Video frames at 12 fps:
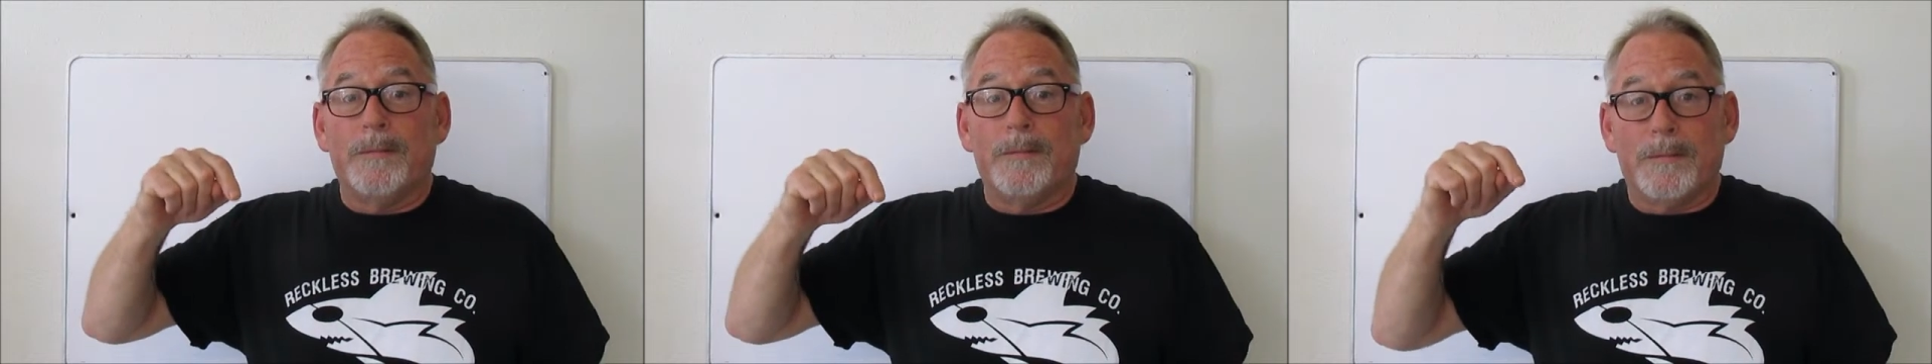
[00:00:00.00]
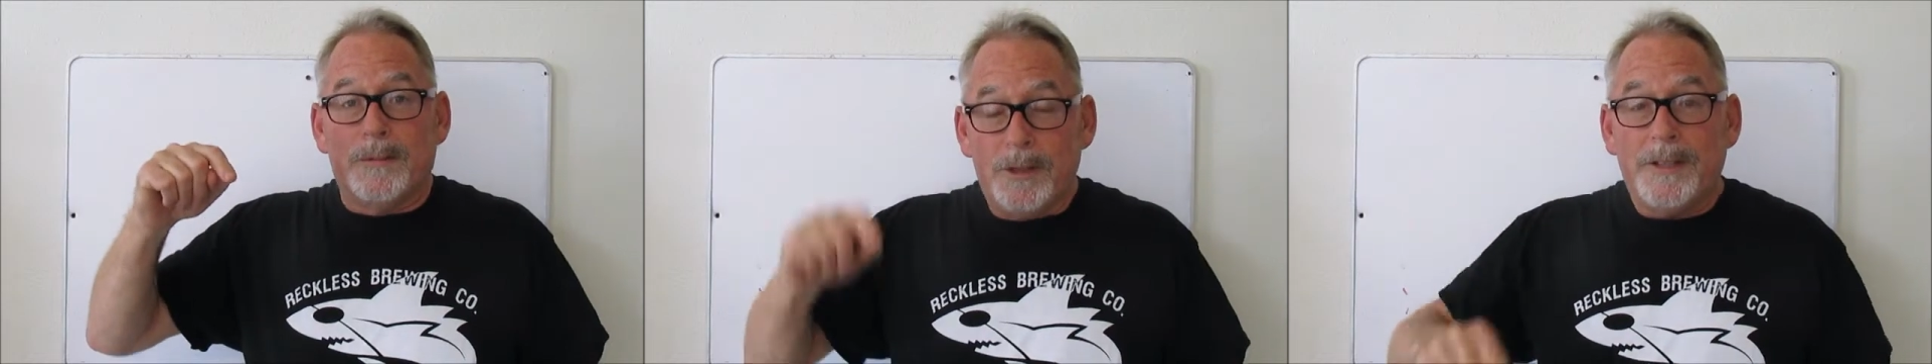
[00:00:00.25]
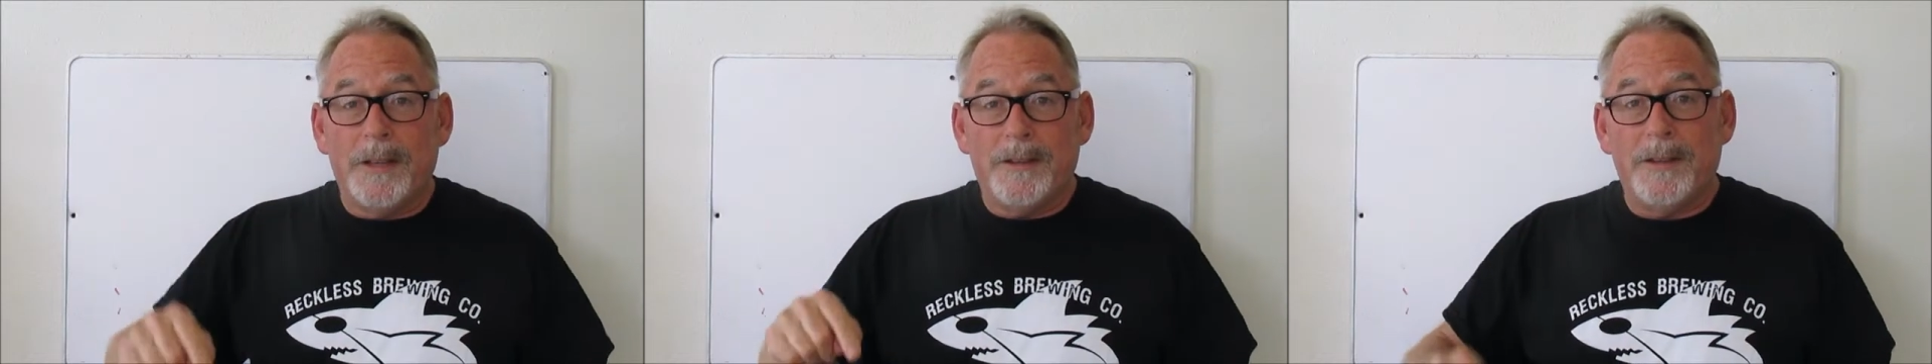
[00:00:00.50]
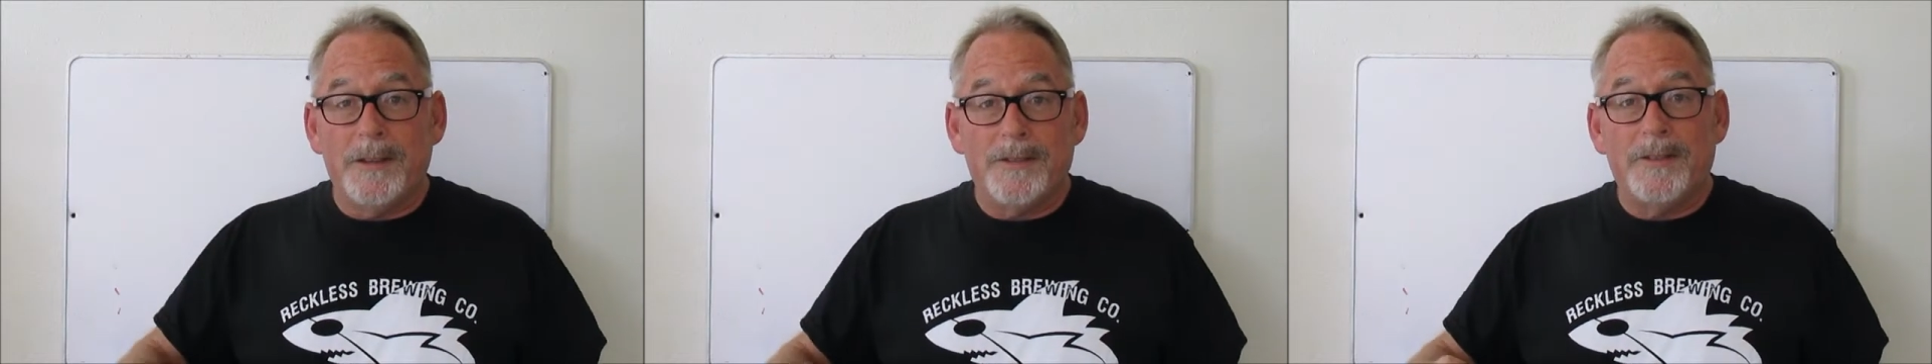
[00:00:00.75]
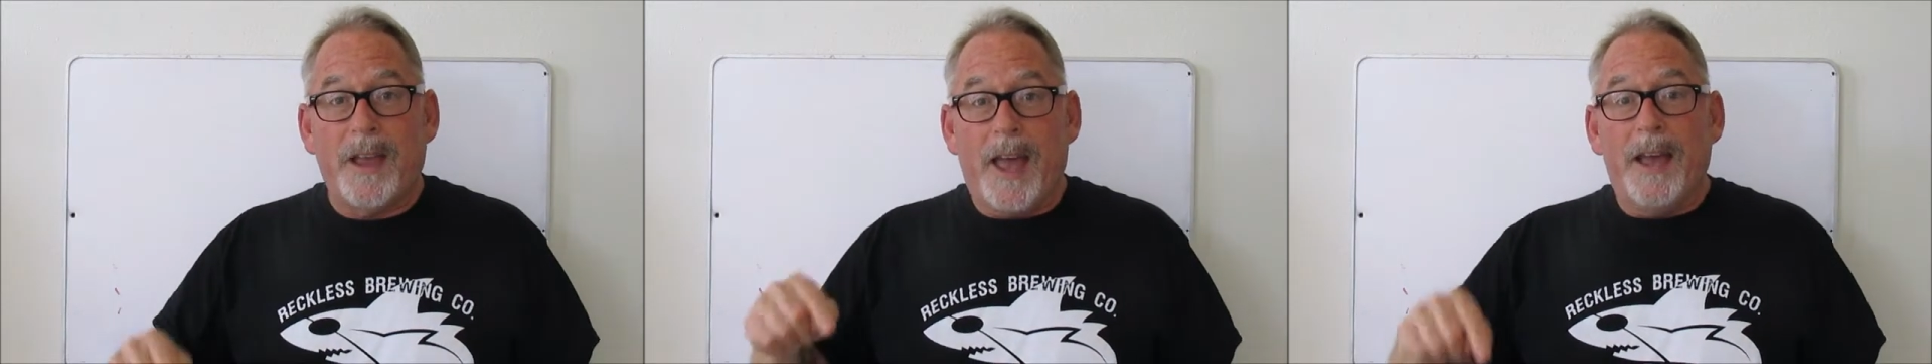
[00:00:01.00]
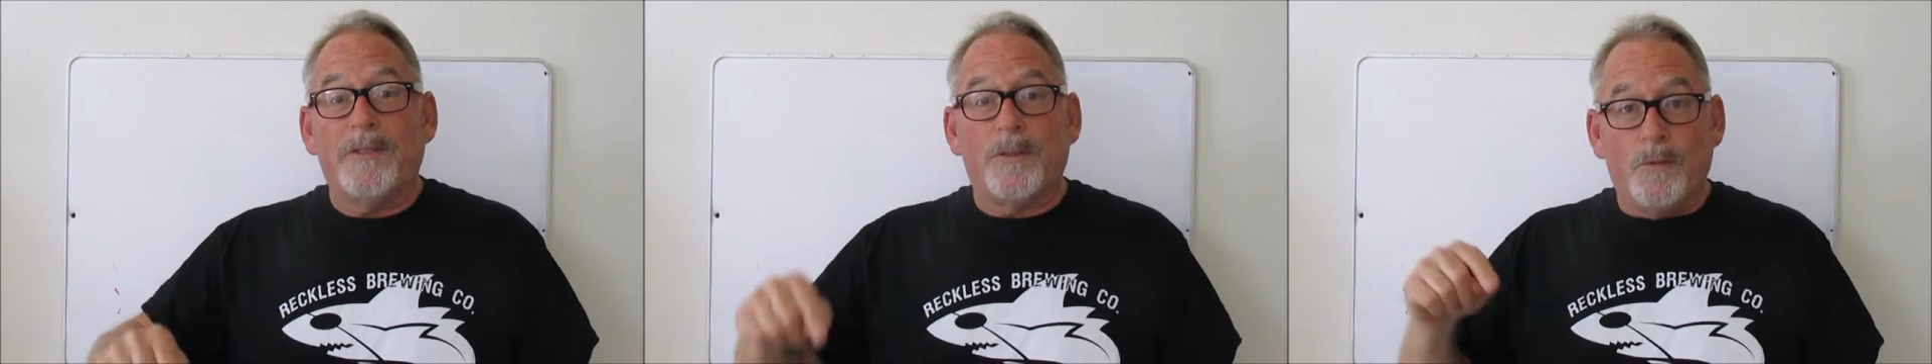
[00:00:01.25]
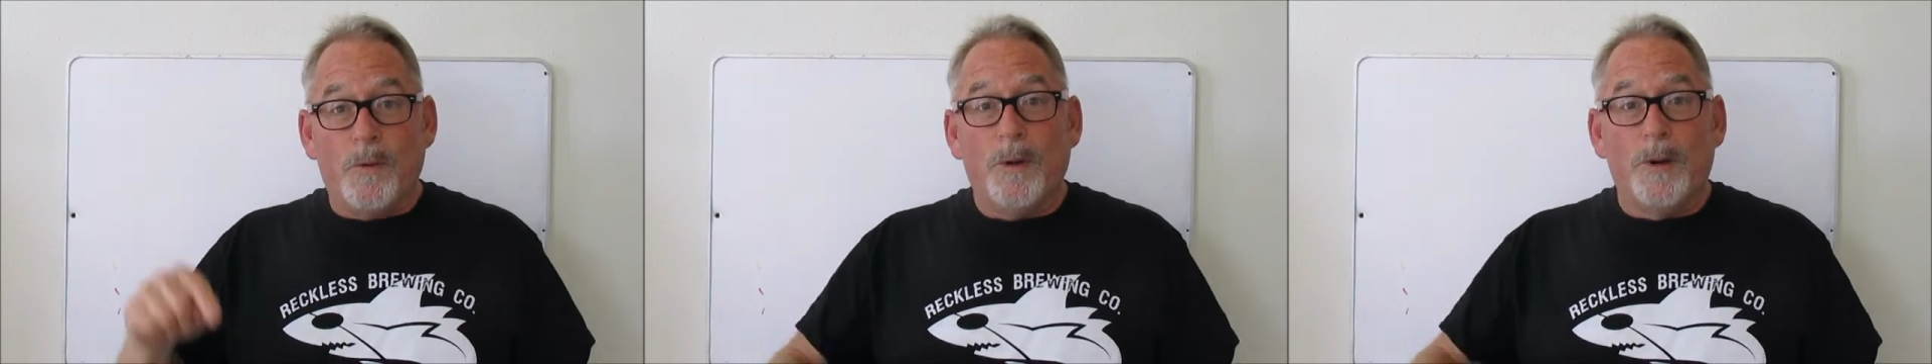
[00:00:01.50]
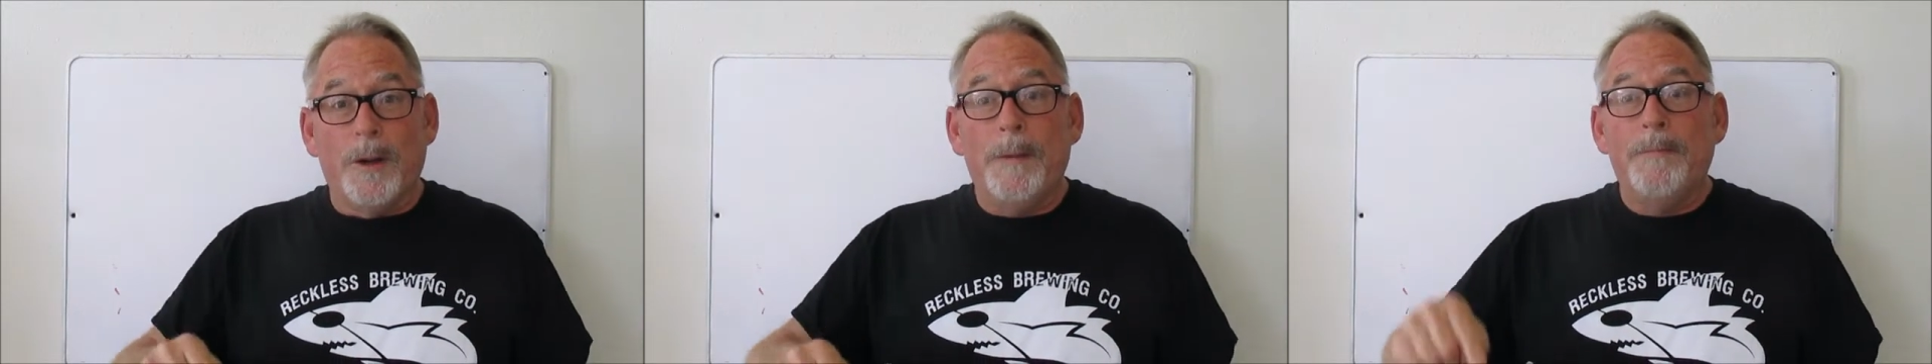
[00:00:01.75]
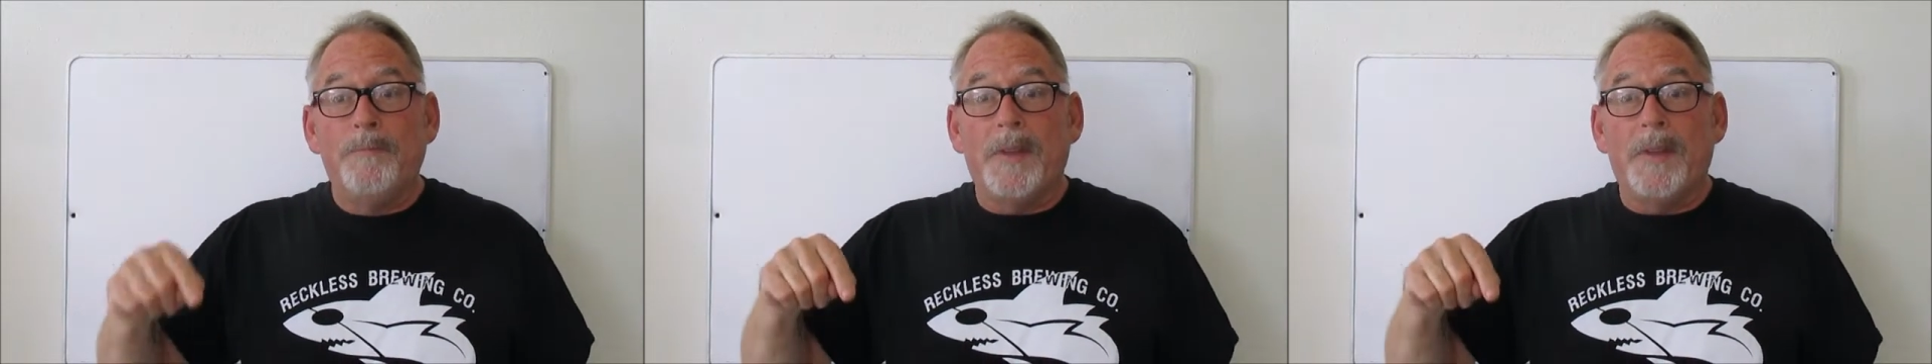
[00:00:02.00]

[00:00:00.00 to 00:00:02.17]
looked at this as a war